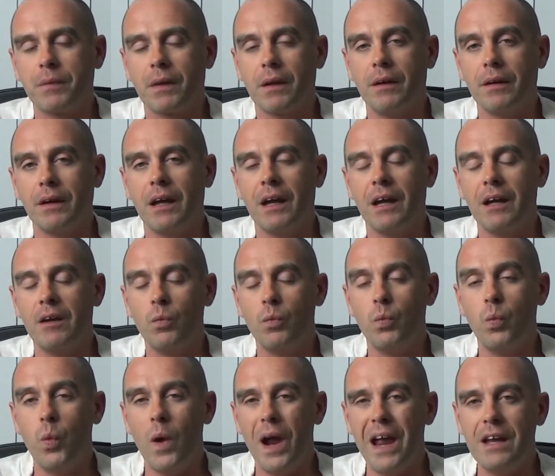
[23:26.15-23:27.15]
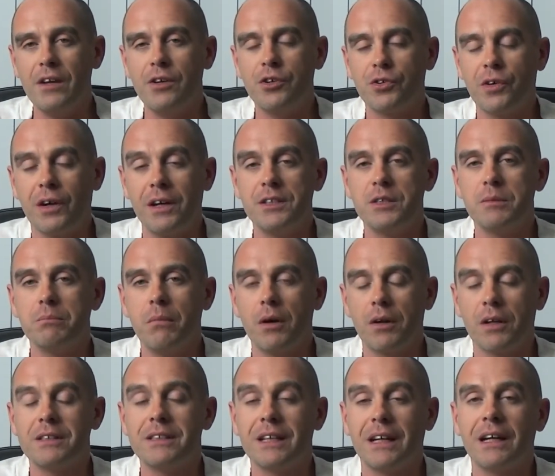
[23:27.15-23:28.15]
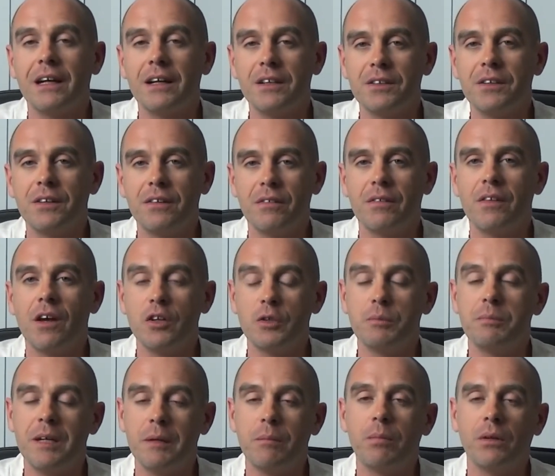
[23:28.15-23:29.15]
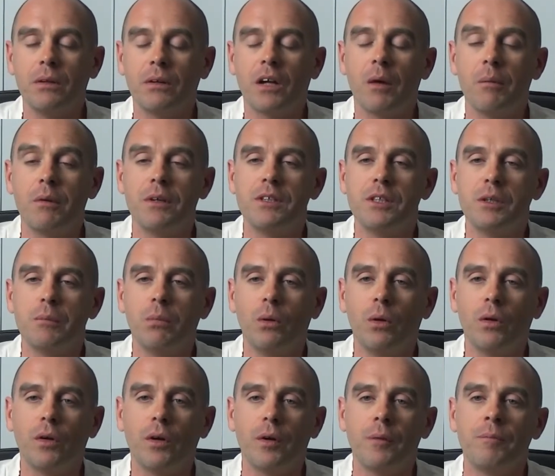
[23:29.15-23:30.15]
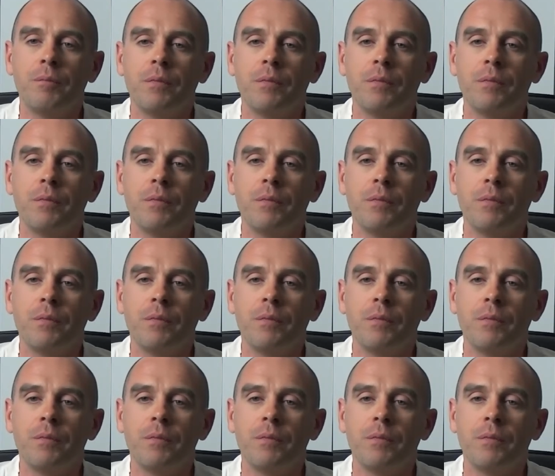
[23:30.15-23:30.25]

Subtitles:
okay, when trying to monetize those people that come into your blog.